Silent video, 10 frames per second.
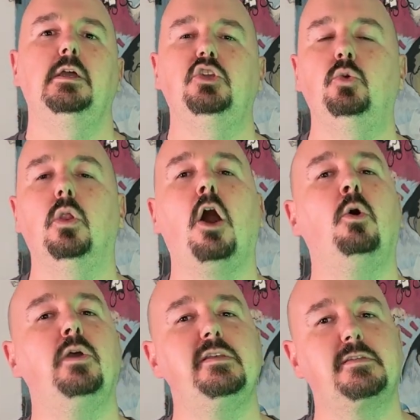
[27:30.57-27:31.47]
You will
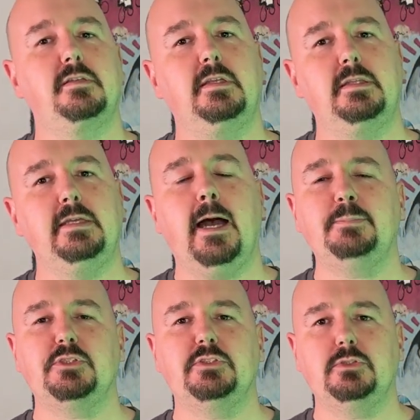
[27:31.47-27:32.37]
always get the
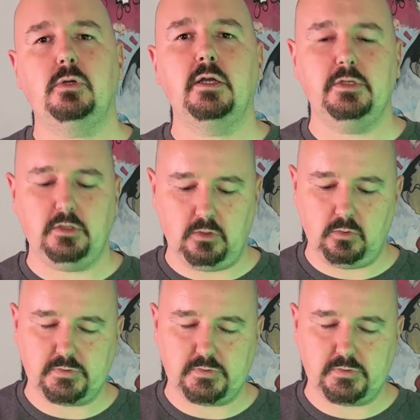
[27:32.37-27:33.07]
option to undo.